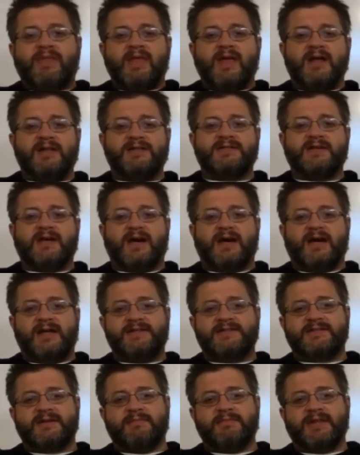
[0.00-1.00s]
it's
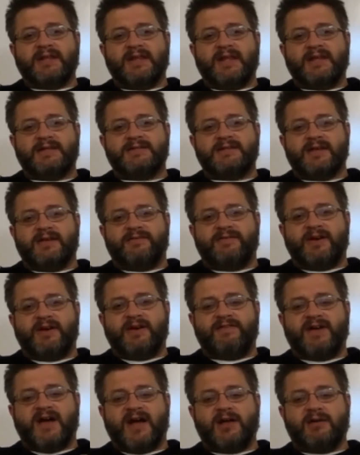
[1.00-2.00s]
something that's a very
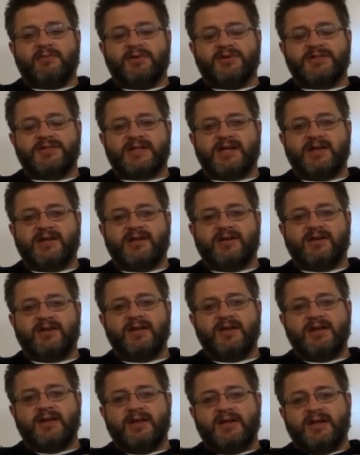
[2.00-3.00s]
valuable
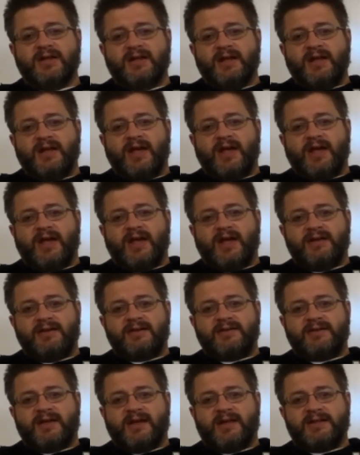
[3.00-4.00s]
skill, and
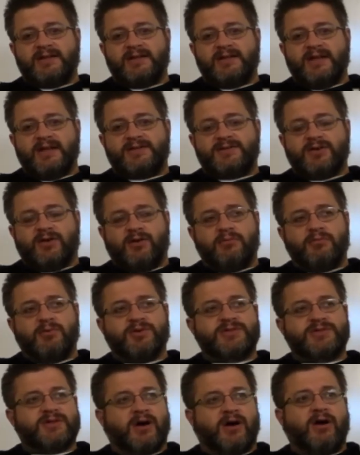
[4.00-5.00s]
it's
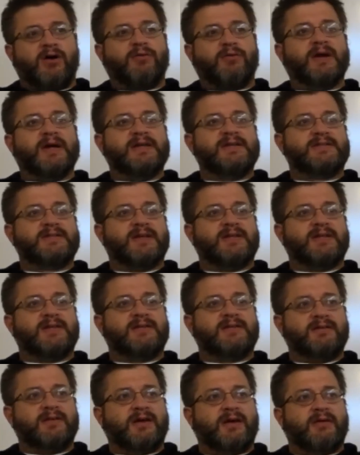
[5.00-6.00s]
almost always
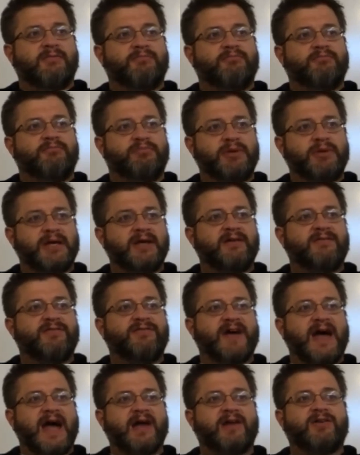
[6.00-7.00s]
a big
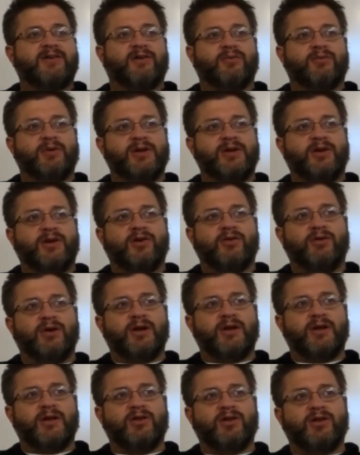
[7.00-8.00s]
factor when you're
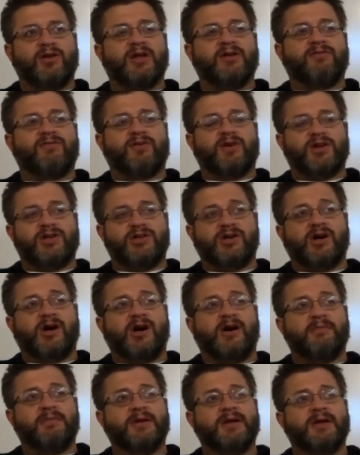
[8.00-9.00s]
going and looking for a
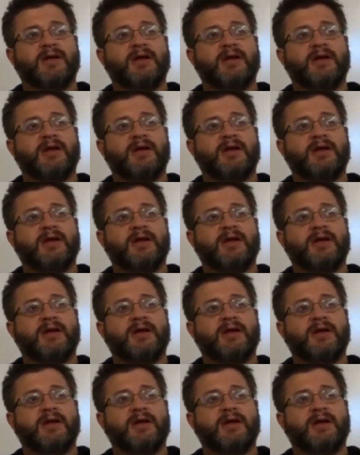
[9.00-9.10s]
job.